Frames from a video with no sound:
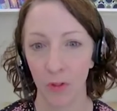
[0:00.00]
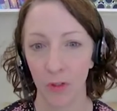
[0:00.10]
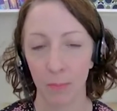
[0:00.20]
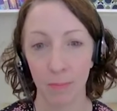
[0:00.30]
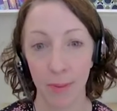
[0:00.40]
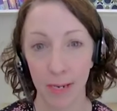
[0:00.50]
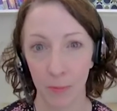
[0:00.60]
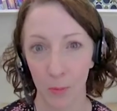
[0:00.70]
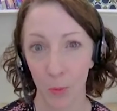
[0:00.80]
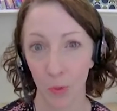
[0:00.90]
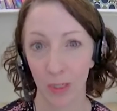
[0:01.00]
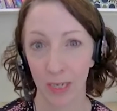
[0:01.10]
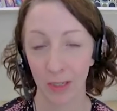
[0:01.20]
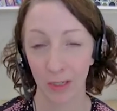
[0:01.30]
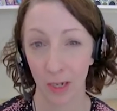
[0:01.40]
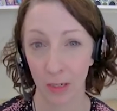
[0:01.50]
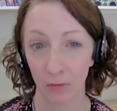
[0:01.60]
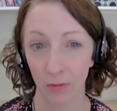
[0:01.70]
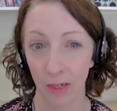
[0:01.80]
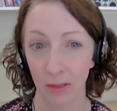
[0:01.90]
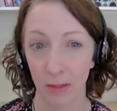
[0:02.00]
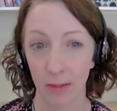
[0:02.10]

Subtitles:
some menopause-like side effects,